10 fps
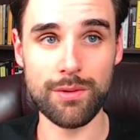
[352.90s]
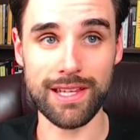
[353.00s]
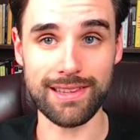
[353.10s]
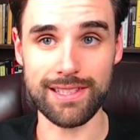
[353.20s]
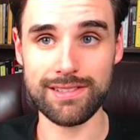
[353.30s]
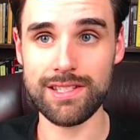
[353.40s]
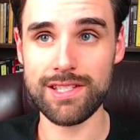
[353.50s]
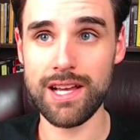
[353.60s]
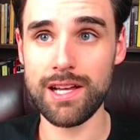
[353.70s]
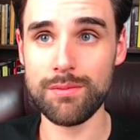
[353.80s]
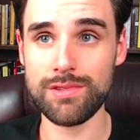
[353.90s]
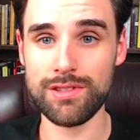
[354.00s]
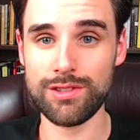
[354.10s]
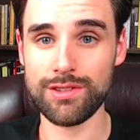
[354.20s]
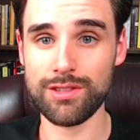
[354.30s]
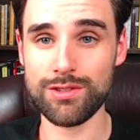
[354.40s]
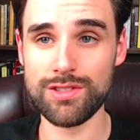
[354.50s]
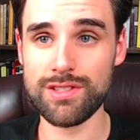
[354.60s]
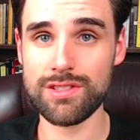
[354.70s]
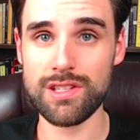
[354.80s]
where they list the jobs, they'll
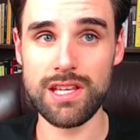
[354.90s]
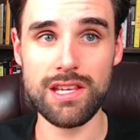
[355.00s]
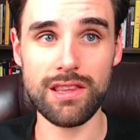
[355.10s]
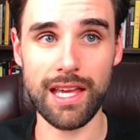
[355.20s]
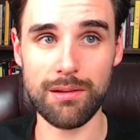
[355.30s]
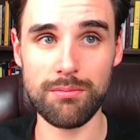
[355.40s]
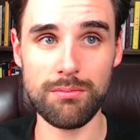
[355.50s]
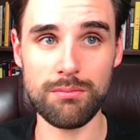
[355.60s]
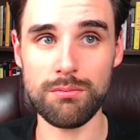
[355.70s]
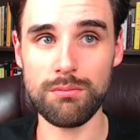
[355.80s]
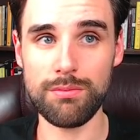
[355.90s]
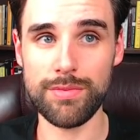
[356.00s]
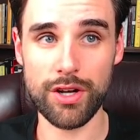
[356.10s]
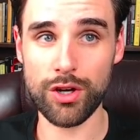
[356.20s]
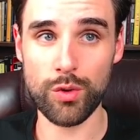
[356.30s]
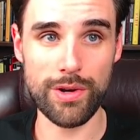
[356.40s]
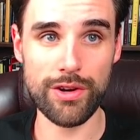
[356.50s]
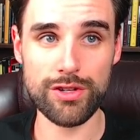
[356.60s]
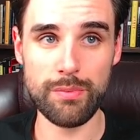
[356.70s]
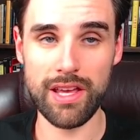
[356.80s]
just see like their
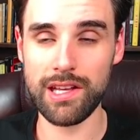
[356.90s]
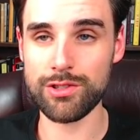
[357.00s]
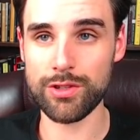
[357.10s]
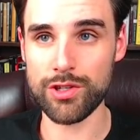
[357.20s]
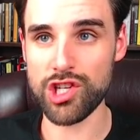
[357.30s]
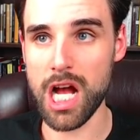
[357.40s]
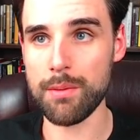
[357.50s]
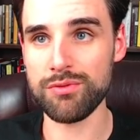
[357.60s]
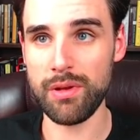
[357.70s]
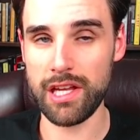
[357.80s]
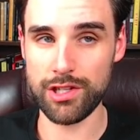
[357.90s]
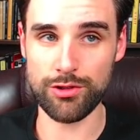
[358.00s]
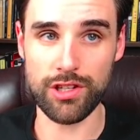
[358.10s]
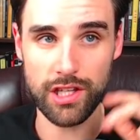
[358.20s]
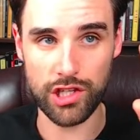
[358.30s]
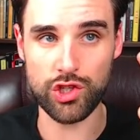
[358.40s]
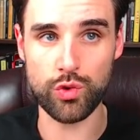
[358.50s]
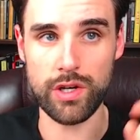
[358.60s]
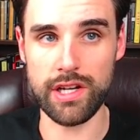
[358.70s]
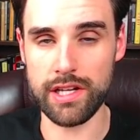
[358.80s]
careers page or their jobs page or their like
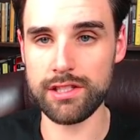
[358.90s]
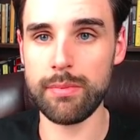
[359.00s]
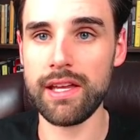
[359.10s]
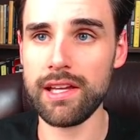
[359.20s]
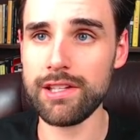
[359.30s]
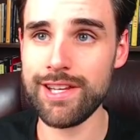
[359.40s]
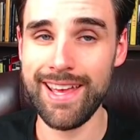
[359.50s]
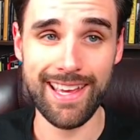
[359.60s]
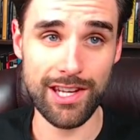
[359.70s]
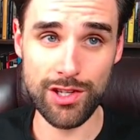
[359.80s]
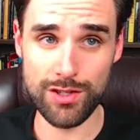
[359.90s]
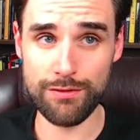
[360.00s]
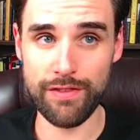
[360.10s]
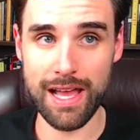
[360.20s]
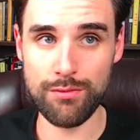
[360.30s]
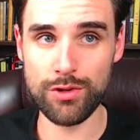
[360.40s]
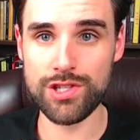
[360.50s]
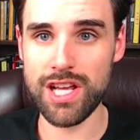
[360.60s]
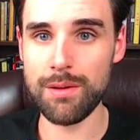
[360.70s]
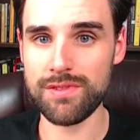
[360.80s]
join us page, and you can just find more
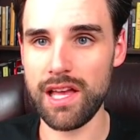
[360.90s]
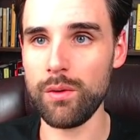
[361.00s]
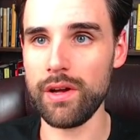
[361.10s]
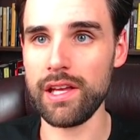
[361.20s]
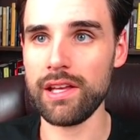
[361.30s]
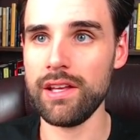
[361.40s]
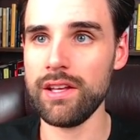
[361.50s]
jobs that way.